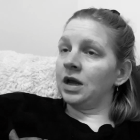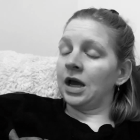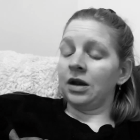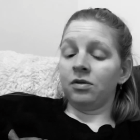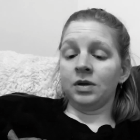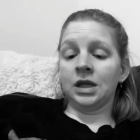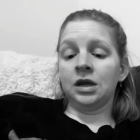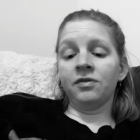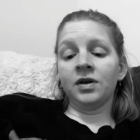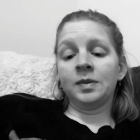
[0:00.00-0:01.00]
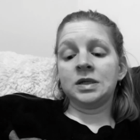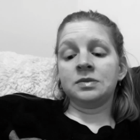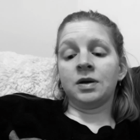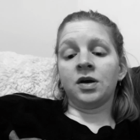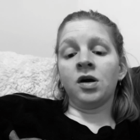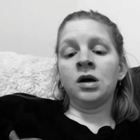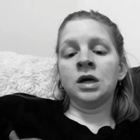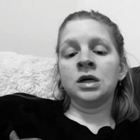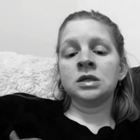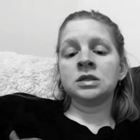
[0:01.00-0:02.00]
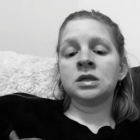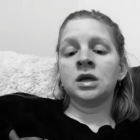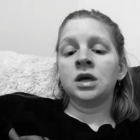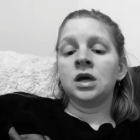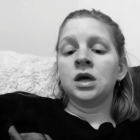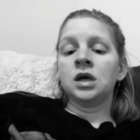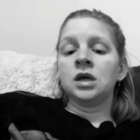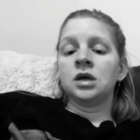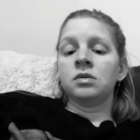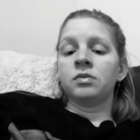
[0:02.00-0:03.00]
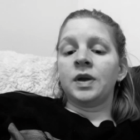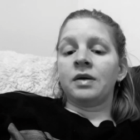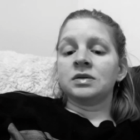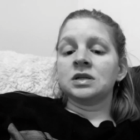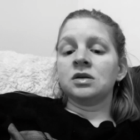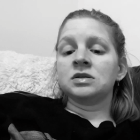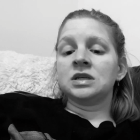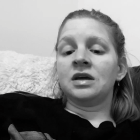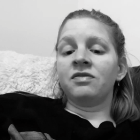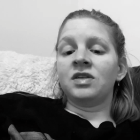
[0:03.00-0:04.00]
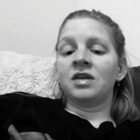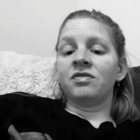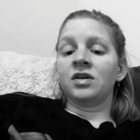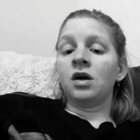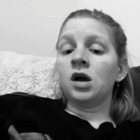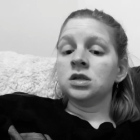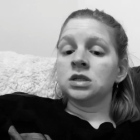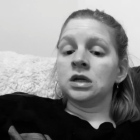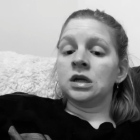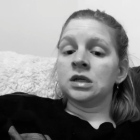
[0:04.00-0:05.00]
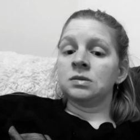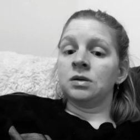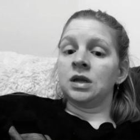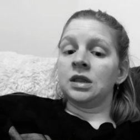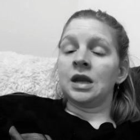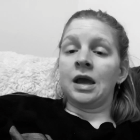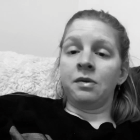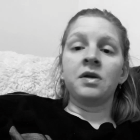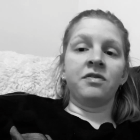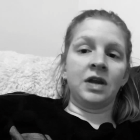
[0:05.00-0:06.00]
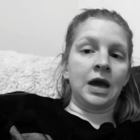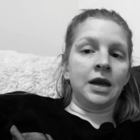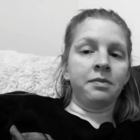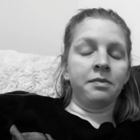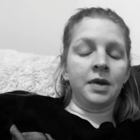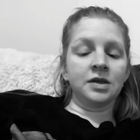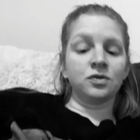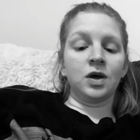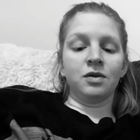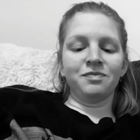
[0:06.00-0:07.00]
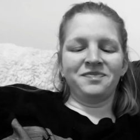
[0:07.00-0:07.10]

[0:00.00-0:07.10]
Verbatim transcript: I don't really know very much about cars, but I was close enough that if the car started exploding, then I would have died as well.